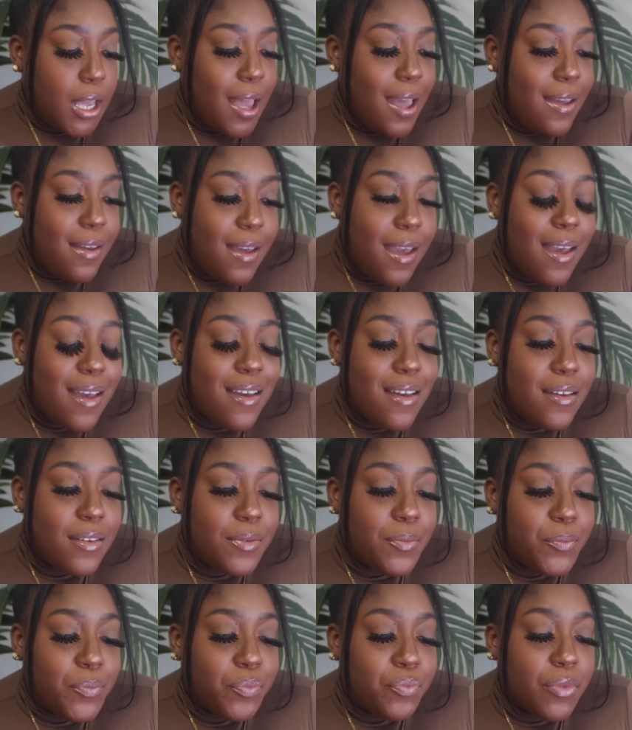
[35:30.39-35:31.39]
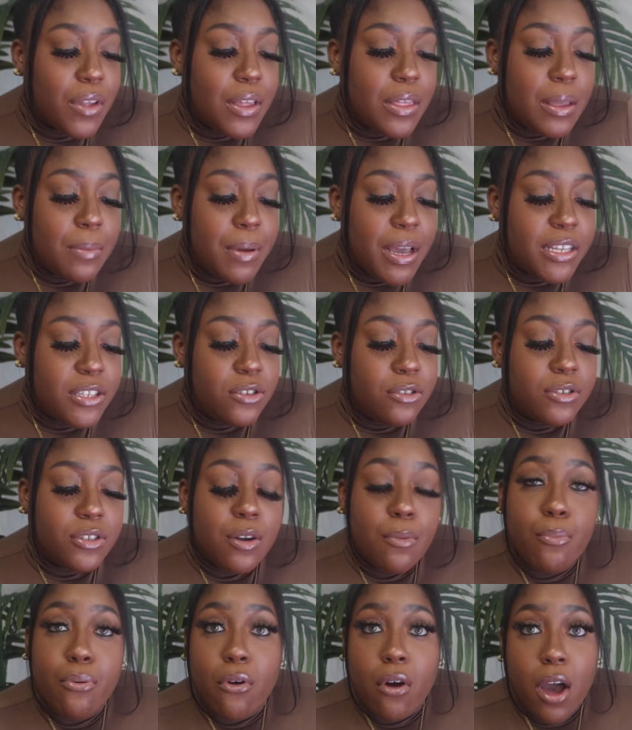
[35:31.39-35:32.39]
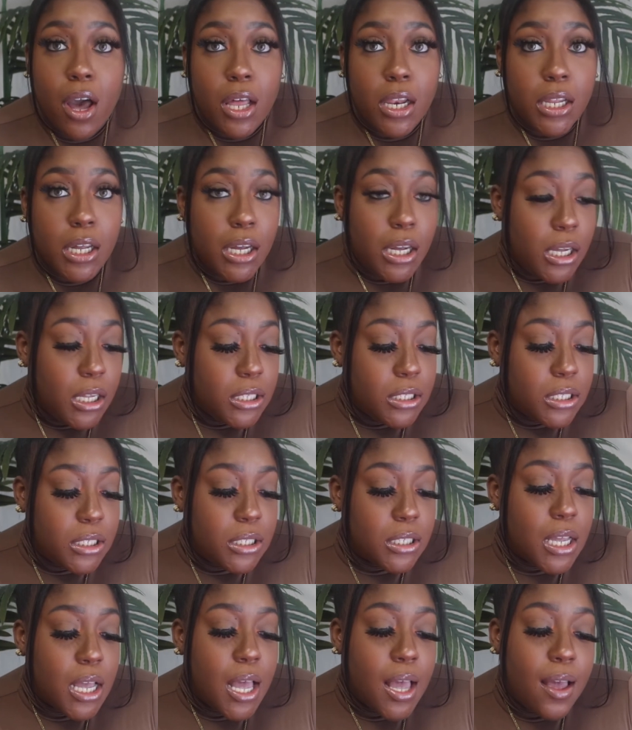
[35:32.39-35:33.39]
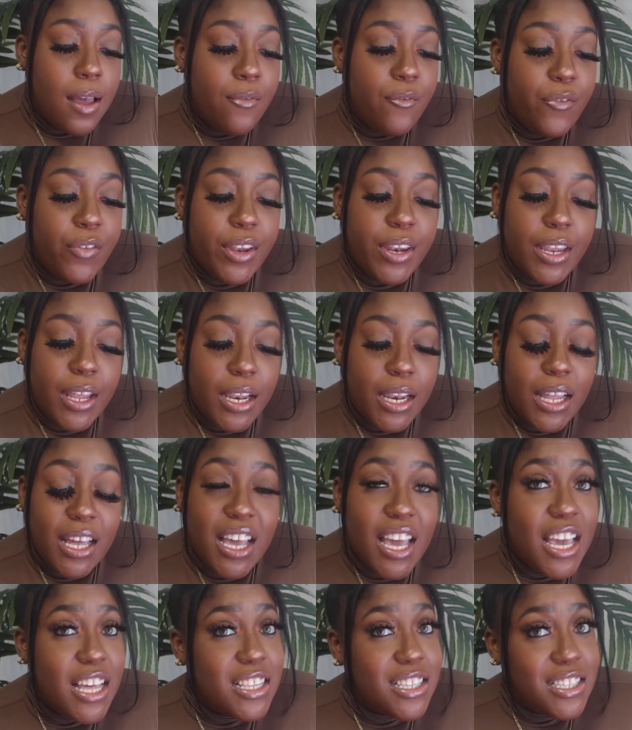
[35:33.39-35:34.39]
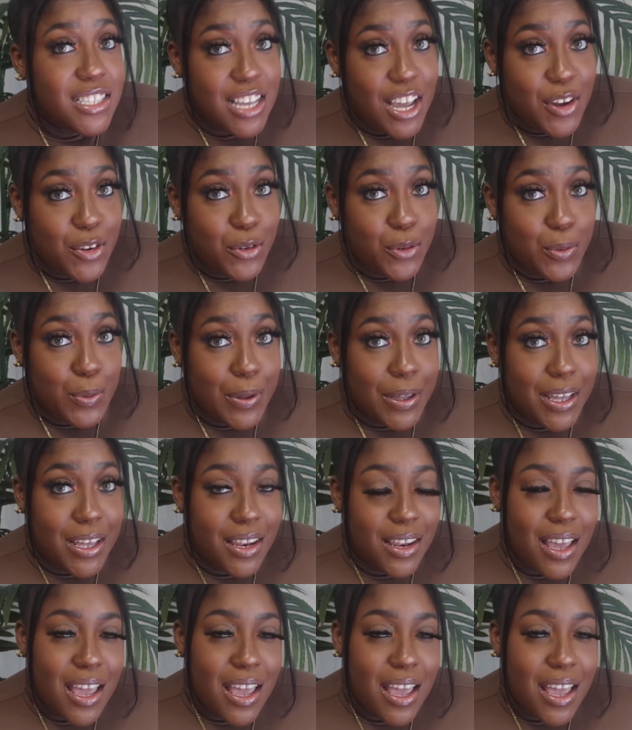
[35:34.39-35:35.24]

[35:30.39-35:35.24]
And the base notes are pralines, vanilla, and sandalwood.